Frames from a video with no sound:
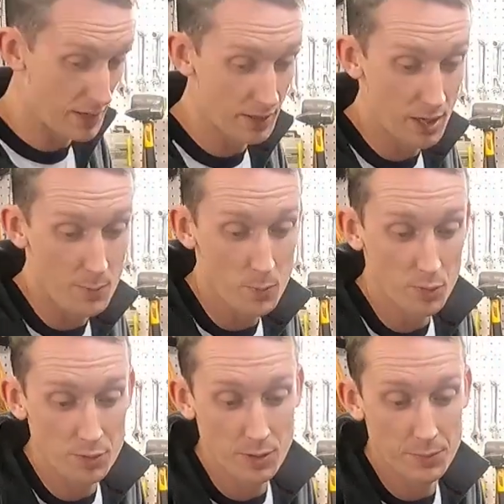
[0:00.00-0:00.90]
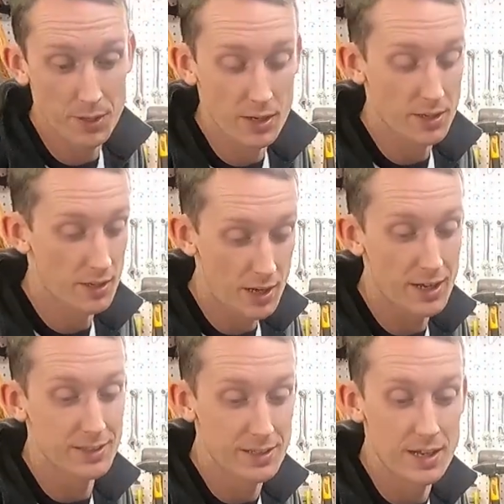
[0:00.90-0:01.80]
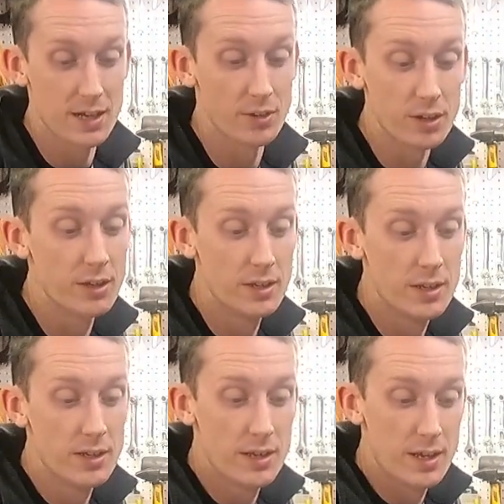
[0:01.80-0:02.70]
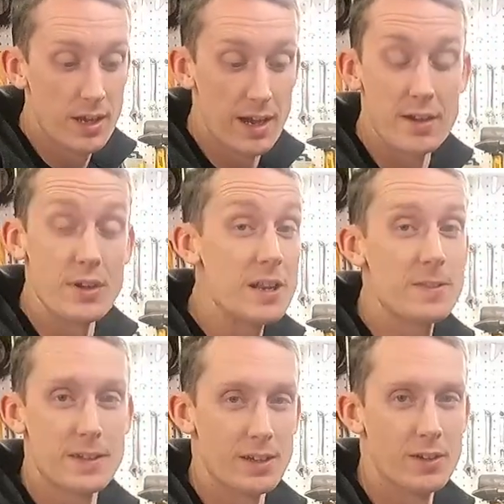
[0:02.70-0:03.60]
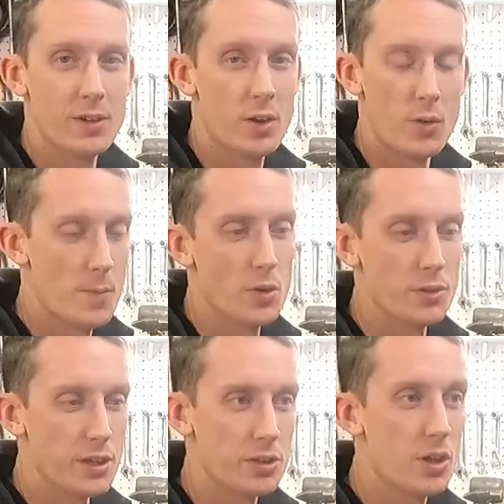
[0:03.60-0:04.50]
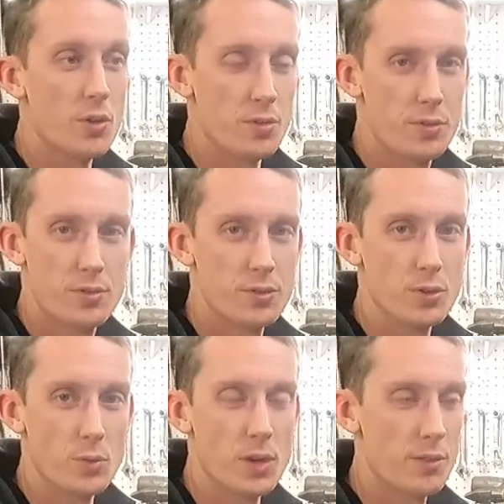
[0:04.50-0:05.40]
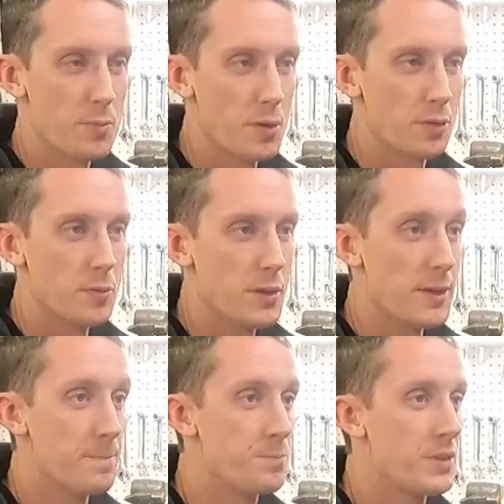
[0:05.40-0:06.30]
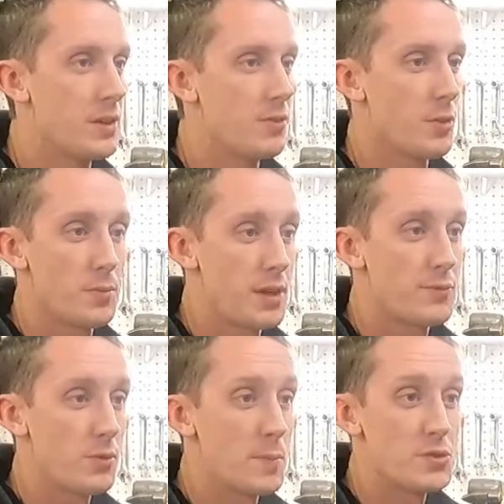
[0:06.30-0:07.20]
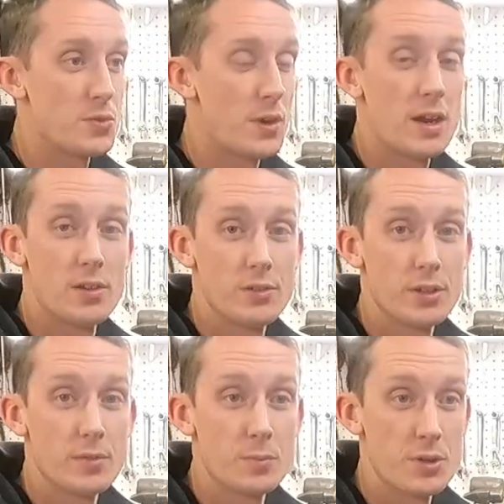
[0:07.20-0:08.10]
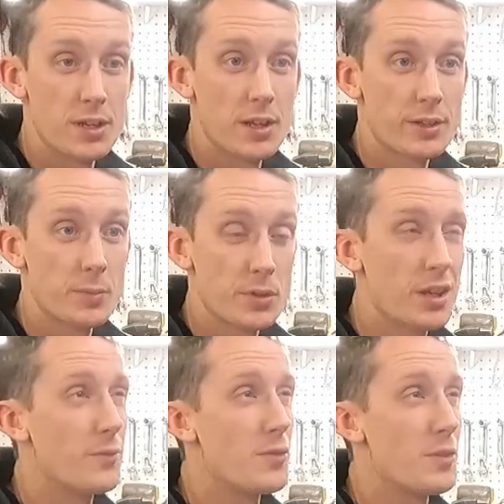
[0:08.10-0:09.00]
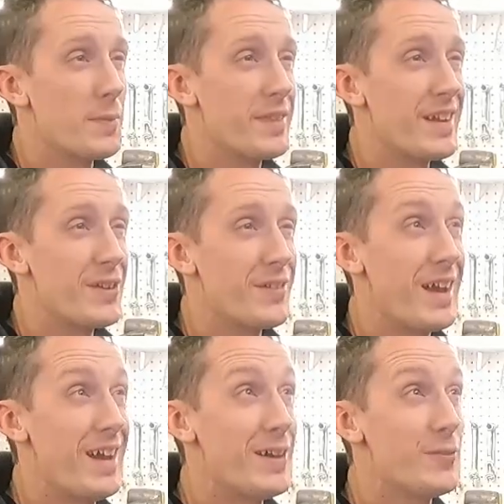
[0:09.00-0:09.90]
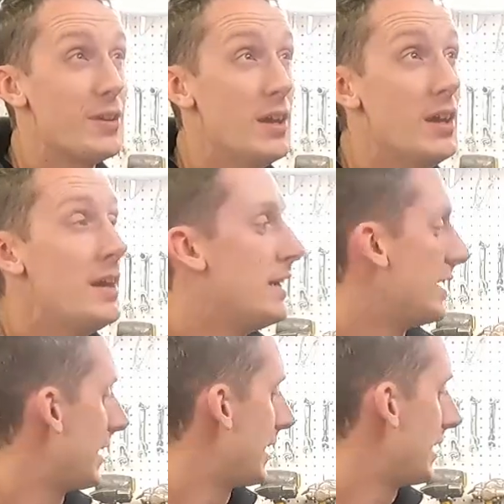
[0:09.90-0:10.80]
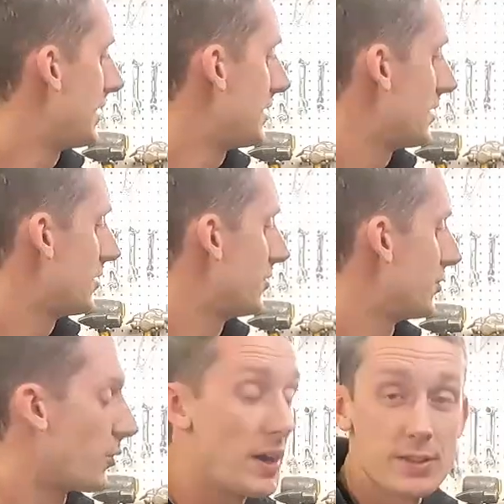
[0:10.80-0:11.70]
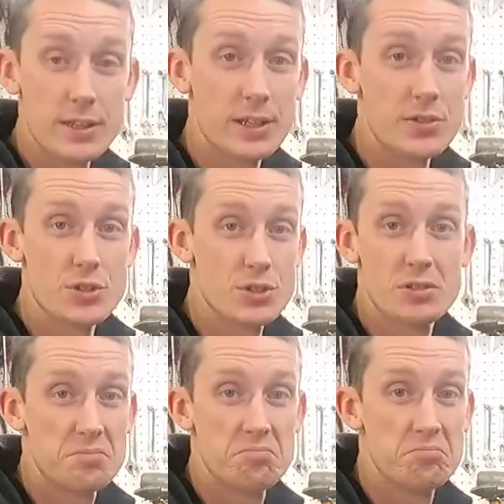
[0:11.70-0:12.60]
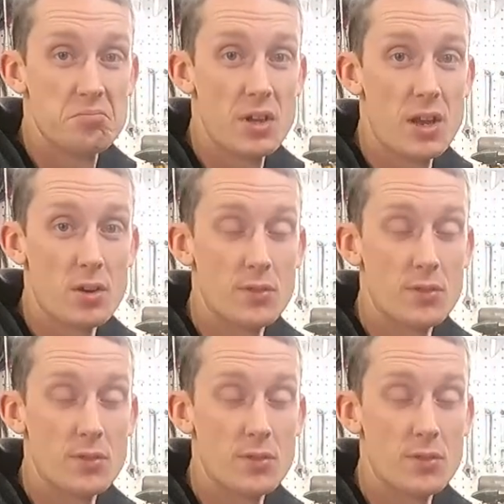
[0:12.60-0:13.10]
I can come up with something. I highly doubt I have anything remotely close to what it's supposed to be, so I'm just gonna have to rummage around and pretend like I'm looking for something that I don't have, and do the right thing and just not